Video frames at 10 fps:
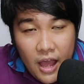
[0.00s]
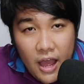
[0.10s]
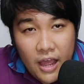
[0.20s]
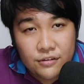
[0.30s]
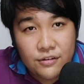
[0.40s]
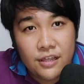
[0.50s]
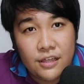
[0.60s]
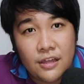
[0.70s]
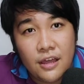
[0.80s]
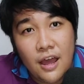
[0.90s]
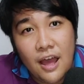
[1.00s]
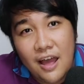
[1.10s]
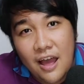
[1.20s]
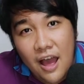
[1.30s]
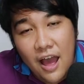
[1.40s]
Actually,
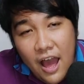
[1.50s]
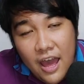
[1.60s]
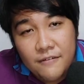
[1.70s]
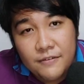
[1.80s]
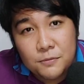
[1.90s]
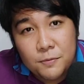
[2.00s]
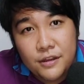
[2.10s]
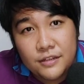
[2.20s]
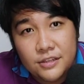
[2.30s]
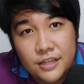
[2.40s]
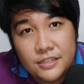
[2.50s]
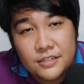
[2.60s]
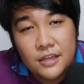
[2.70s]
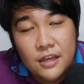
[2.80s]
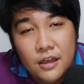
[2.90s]
I have experienced this
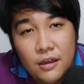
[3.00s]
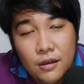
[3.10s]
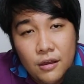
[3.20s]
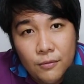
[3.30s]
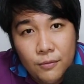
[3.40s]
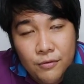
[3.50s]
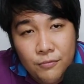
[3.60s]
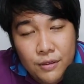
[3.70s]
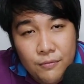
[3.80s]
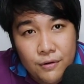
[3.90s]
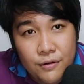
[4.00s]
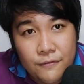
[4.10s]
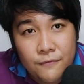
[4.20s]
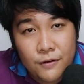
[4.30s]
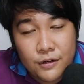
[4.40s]
when we were
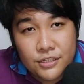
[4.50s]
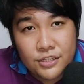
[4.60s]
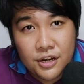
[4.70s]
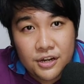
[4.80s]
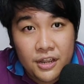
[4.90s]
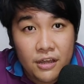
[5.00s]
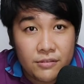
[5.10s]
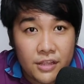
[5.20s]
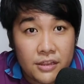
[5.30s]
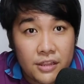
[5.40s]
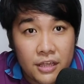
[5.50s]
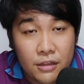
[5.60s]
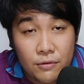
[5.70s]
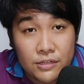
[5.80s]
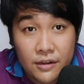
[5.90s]
first starting out dating.
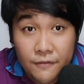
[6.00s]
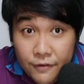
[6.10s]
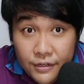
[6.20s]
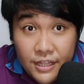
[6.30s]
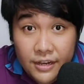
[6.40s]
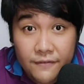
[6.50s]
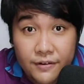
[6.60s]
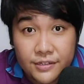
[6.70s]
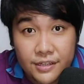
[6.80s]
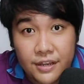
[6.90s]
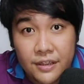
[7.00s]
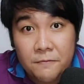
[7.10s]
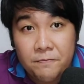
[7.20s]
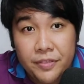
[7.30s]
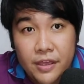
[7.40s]
It was our first anniversary.
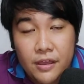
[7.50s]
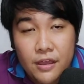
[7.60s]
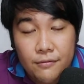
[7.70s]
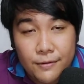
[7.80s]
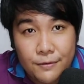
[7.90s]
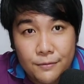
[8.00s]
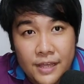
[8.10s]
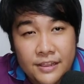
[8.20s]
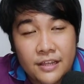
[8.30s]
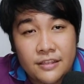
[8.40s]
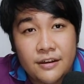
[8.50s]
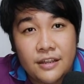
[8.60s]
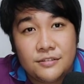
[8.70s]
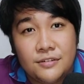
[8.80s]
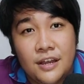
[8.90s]
We were waiting at the
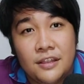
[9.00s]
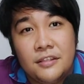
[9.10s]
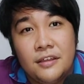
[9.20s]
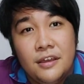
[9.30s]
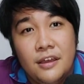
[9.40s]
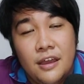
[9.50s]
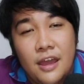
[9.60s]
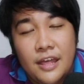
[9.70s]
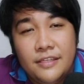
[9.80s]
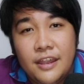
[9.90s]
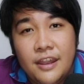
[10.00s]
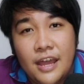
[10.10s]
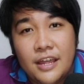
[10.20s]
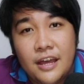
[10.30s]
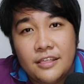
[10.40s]
restaurant, and then
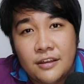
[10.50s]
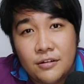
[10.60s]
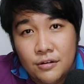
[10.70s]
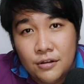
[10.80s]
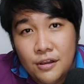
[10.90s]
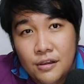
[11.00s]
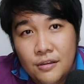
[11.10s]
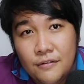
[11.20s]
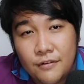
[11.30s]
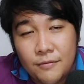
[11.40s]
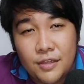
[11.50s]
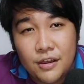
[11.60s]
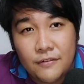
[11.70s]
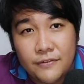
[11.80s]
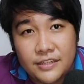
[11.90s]
I got a call from the
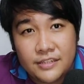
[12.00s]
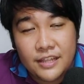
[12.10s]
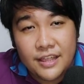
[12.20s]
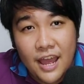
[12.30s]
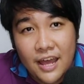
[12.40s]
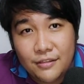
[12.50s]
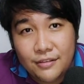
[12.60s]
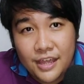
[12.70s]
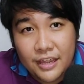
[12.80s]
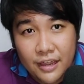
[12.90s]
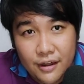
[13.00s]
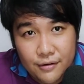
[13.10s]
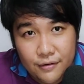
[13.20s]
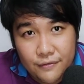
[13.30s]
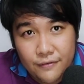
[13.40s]
office that I had to take care
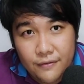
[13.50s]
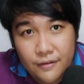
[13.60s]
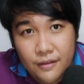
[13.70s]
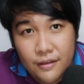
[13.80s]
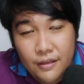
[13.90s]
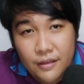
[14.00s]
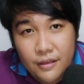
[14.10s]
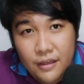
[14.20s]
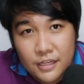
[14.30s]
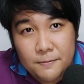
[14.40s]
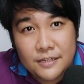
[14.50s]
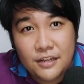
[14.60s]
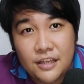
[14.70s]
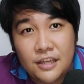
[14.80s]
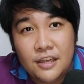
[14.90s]
of,
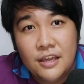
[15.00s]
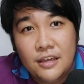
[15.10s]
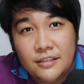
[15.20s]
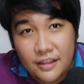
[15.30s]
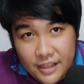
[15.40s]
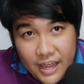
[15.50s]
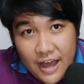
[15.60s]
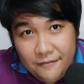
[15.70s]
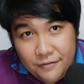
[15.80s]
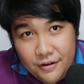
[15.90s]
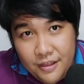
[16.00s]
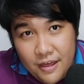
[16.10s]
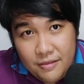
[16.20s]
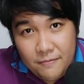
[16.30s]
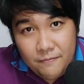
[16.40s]
especially the day after that.
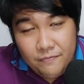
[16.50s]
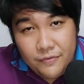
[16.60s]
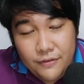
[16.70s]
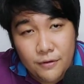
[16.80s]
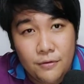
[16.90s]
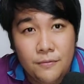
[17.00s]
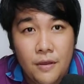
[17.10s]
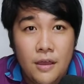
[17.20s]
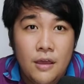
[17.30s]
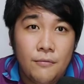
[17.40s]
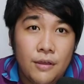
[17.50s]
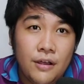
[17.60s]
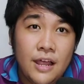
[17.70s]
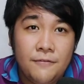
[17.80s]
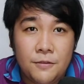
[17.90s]
So, we
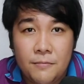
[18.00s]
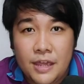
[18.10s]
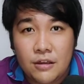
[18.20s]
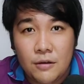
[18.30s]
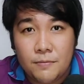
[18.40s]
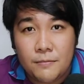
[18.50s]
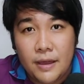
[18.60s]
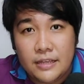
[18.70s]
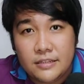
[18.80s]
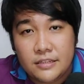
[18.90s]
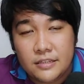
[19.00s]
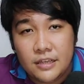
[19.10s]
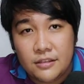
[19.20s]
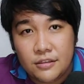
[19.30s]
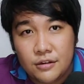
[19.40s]
all have to make compromises
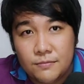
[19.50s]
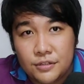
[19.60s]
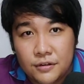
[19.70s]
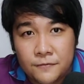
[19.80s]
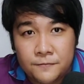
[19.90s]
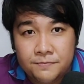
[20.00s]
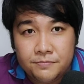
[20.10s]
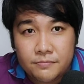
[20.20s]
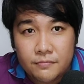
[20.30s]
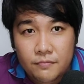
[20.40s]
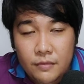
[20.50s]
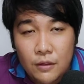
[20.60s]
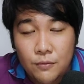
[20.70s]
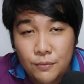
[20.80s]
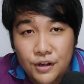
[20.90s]
in terms of
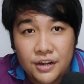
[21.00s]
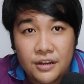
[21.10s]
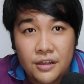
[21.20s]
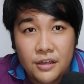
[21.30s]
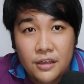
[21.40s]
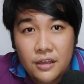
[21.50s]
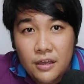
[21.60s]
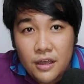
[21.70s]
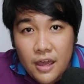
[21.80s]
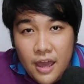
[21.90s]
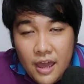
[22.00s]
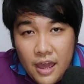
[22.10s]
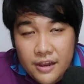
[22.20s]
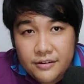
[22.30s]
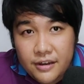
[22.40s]
work
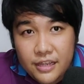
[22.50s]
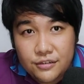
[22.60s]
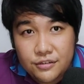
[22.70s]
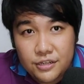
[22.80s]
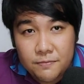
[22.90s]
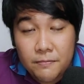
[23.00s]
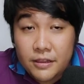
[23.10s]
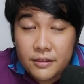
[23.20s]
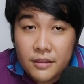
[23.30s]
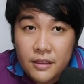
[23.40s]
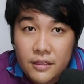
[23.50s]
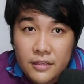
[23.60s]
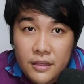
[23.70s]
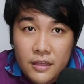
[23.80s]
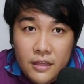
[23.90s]
and relationship. But
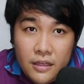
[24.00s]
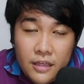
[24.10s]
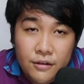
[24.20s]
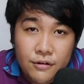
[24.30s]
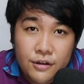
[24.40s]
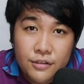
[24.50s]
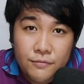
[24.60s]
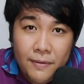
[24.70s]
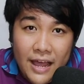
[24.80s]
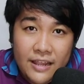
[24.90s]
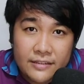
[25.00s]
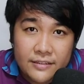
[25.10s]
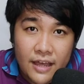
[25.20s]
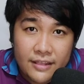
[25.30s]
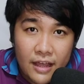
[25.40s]
in order to balance
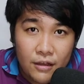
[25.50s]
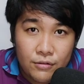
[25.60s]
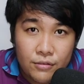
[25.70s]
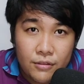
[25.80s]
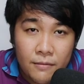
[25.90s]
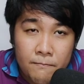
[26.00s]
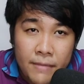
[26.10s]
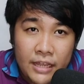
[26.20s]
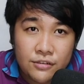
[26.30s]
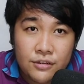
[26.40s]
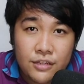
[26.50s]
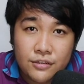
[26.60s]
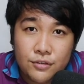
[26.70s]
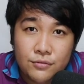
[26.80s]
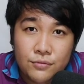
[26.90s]
that out, make sure that
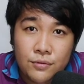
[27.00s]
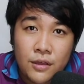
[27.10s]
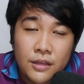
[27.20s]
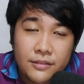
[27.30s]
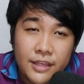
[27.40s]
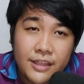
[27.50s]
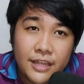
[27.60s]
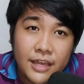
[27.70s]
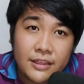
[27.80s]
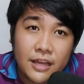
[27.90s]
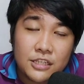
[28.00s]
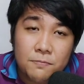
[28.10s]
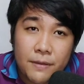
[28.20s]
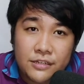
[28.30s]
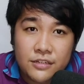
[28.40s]
you dedicate a
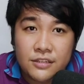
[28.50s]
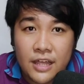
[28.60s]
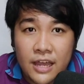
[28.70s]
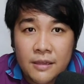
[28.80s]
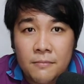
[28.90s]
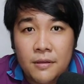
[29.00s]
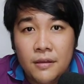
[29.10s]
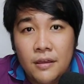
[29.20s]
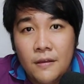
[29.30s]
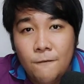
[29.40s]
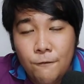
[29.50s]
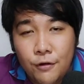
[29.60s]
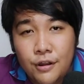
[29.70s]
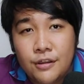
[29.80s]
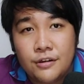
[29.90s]
special time
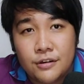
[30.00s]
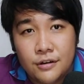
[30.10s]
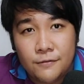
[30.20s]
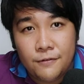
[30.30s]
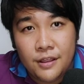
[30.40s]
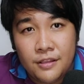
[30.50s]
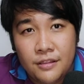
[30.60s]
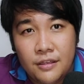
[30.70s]
for your girlfriend